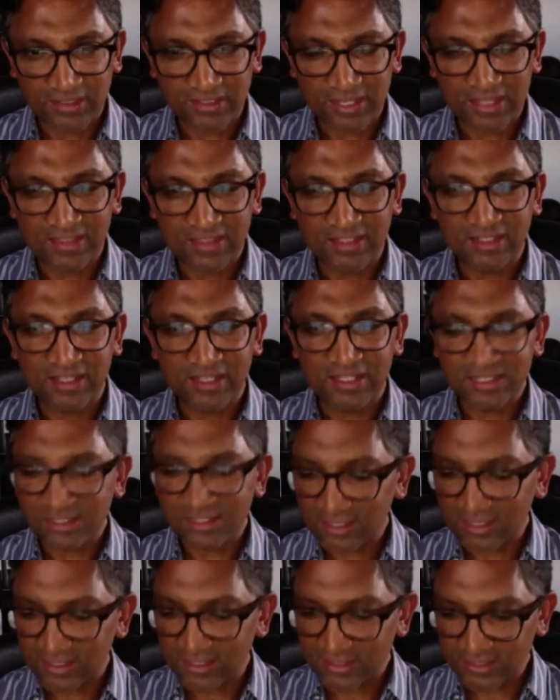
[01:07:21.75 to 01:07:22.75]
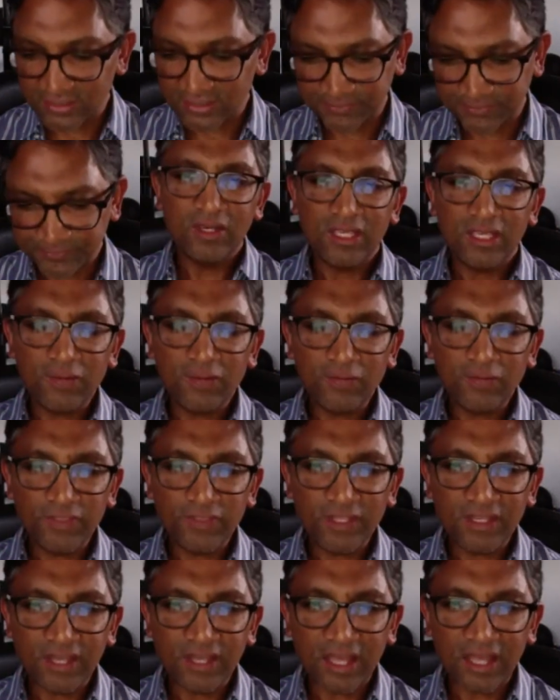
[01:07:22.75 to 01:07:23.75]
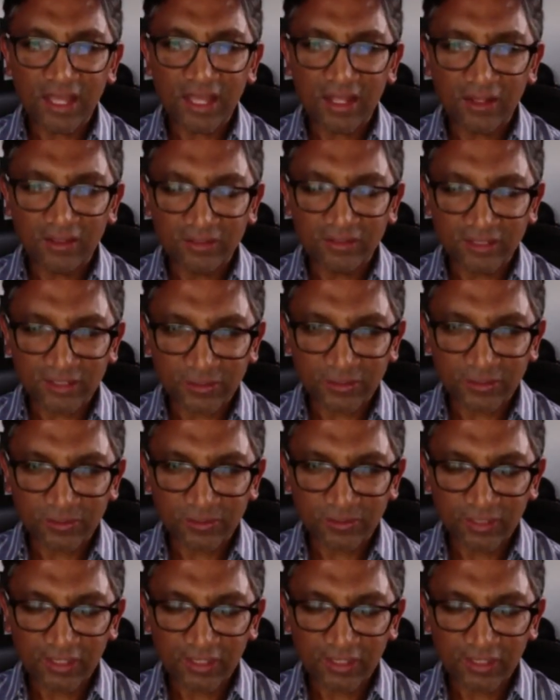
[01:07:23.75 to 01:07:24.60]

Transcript: And the reason is if the aldo,